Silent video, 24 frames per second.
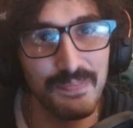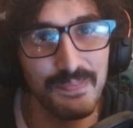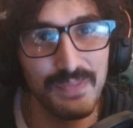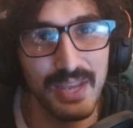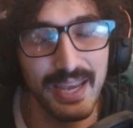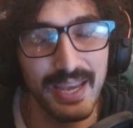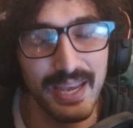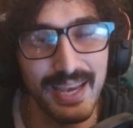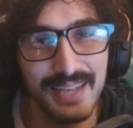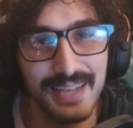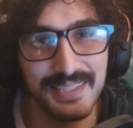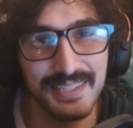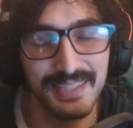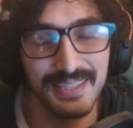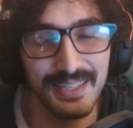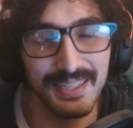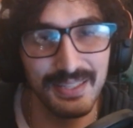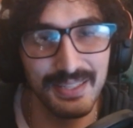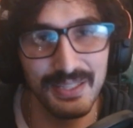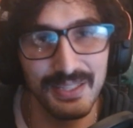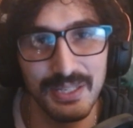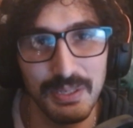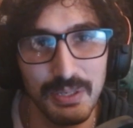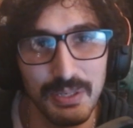I
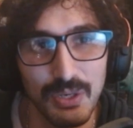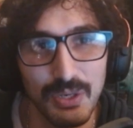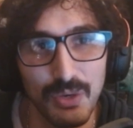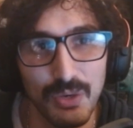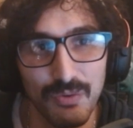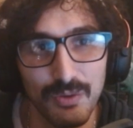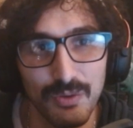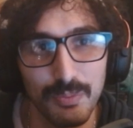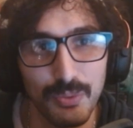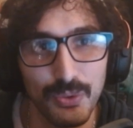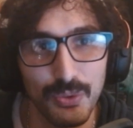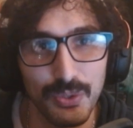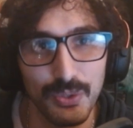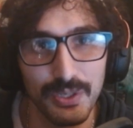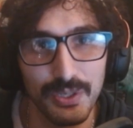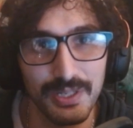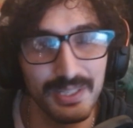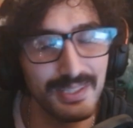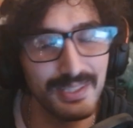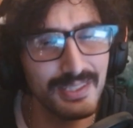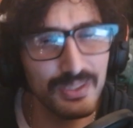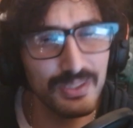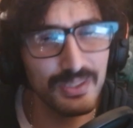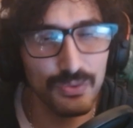accidentally overpoured.
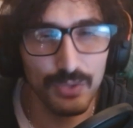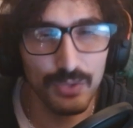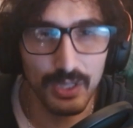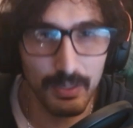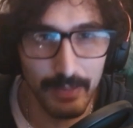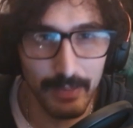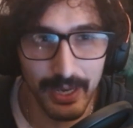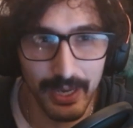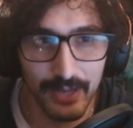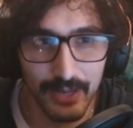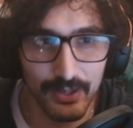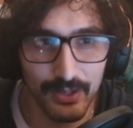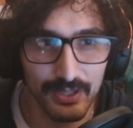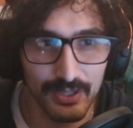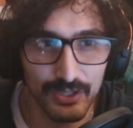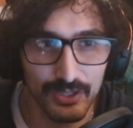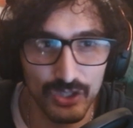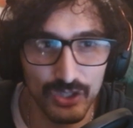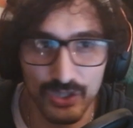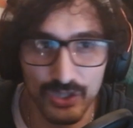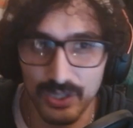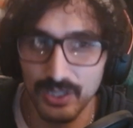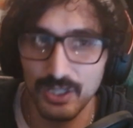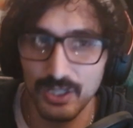It doesn't really matter. It's
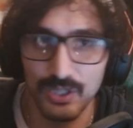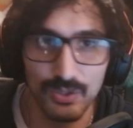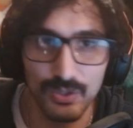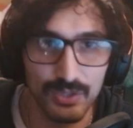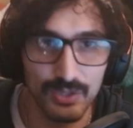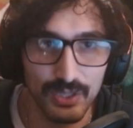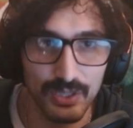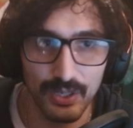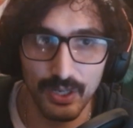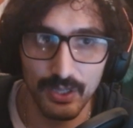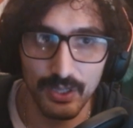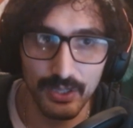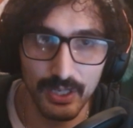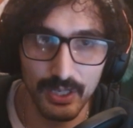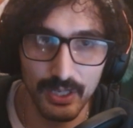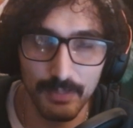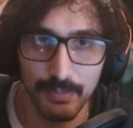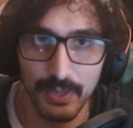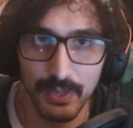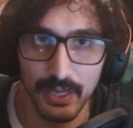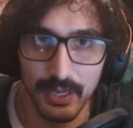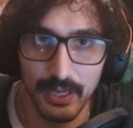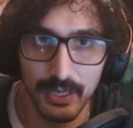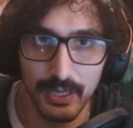just going to use it all
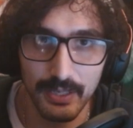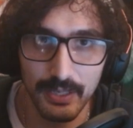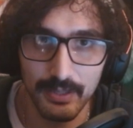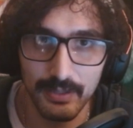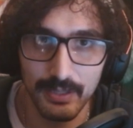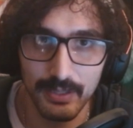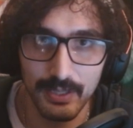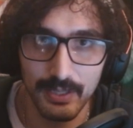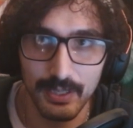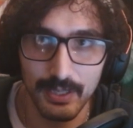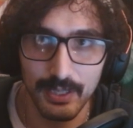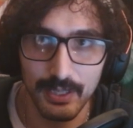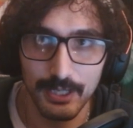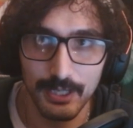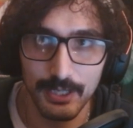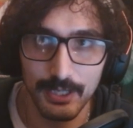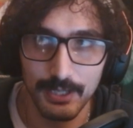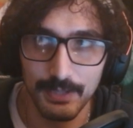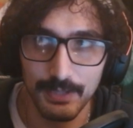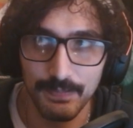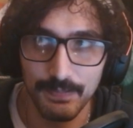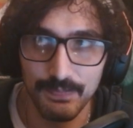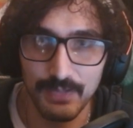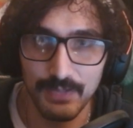up, and
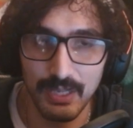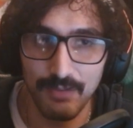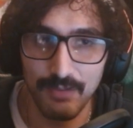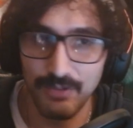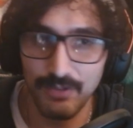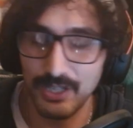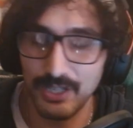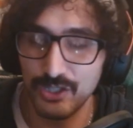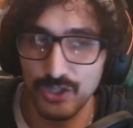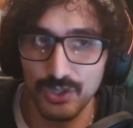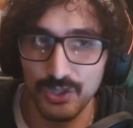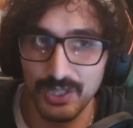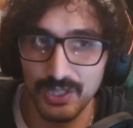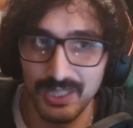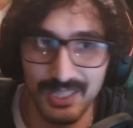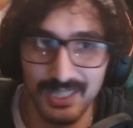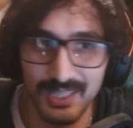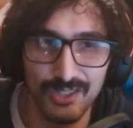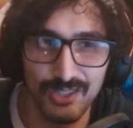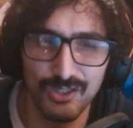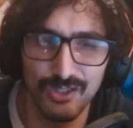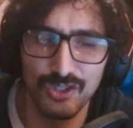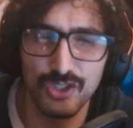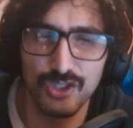
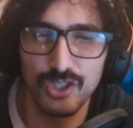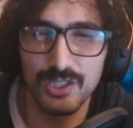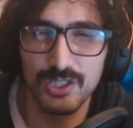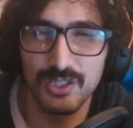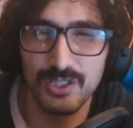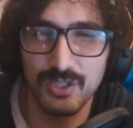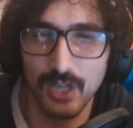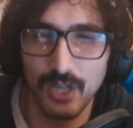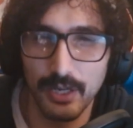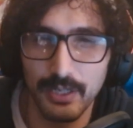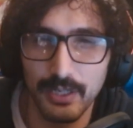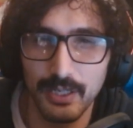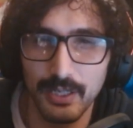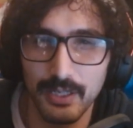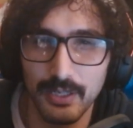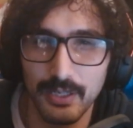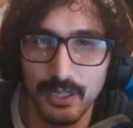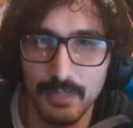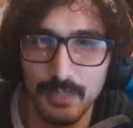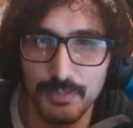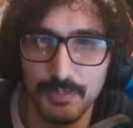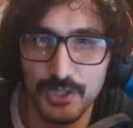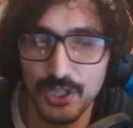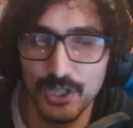eventually you're just stocking it
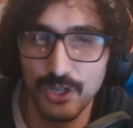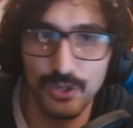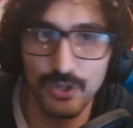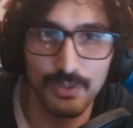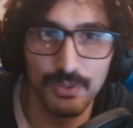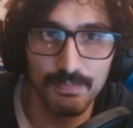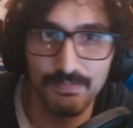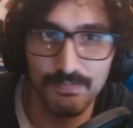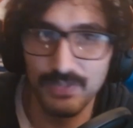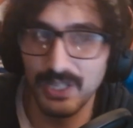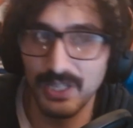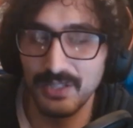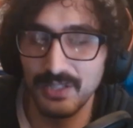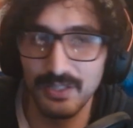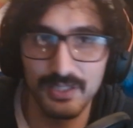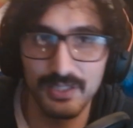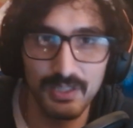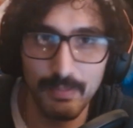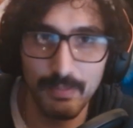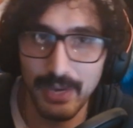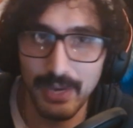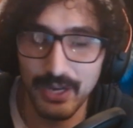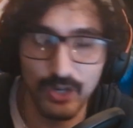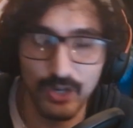up. So it
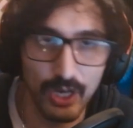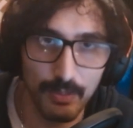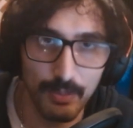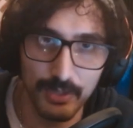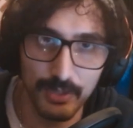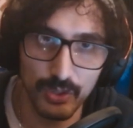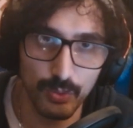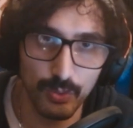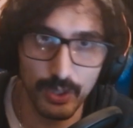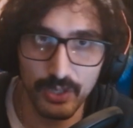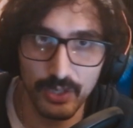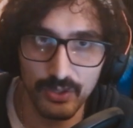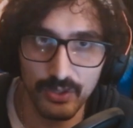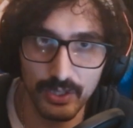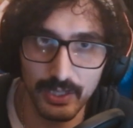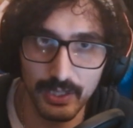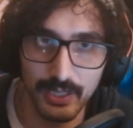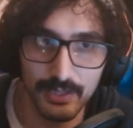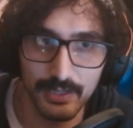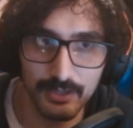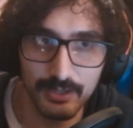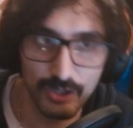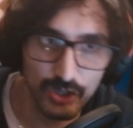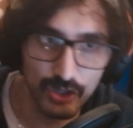doesn't matter how much water it
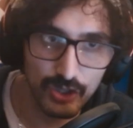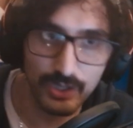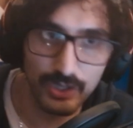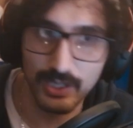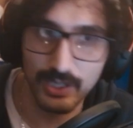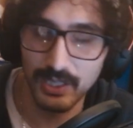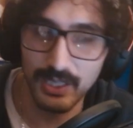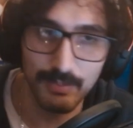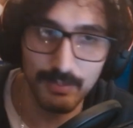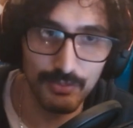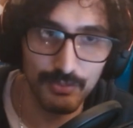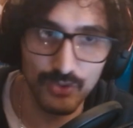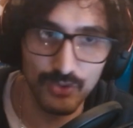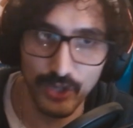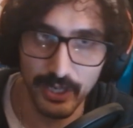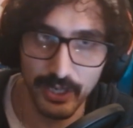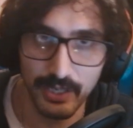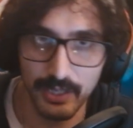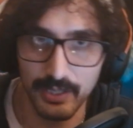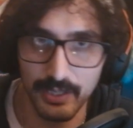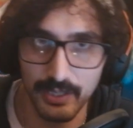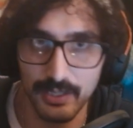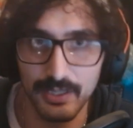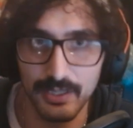gets. It's just going to keep
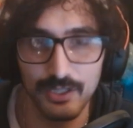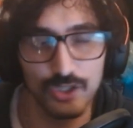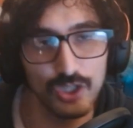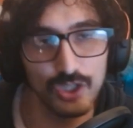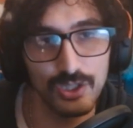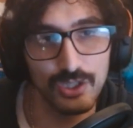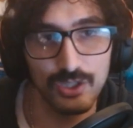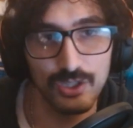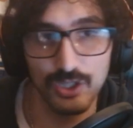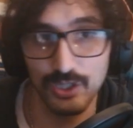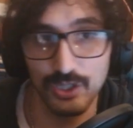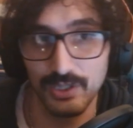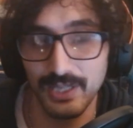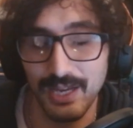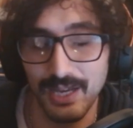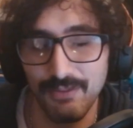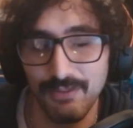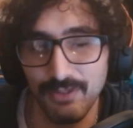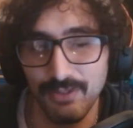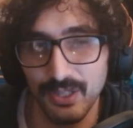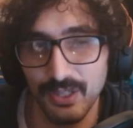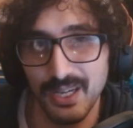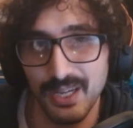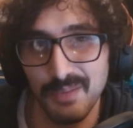draining it. It's just good to
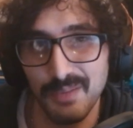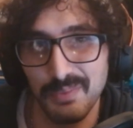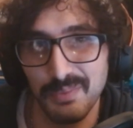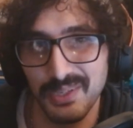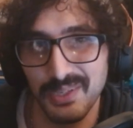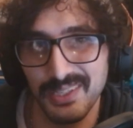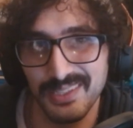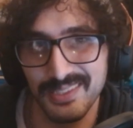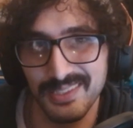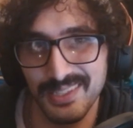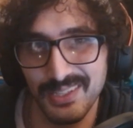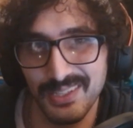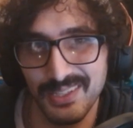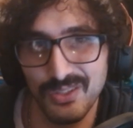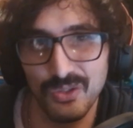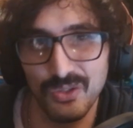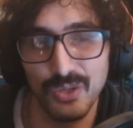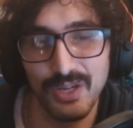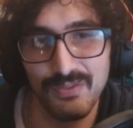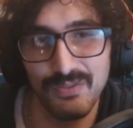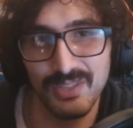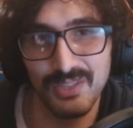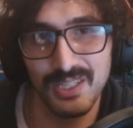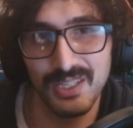have a lot because then you
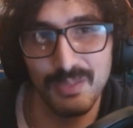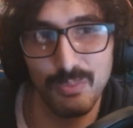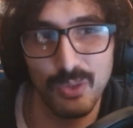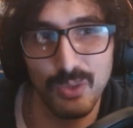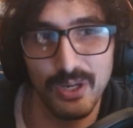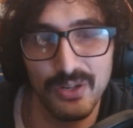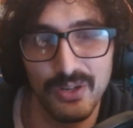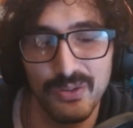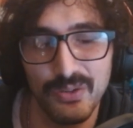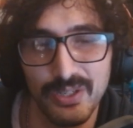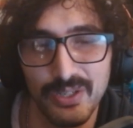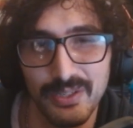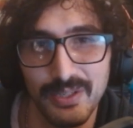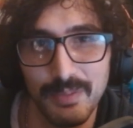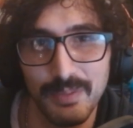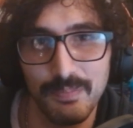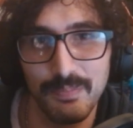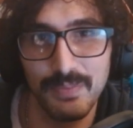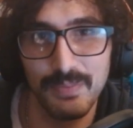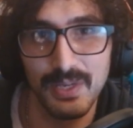don't have to keep watering them.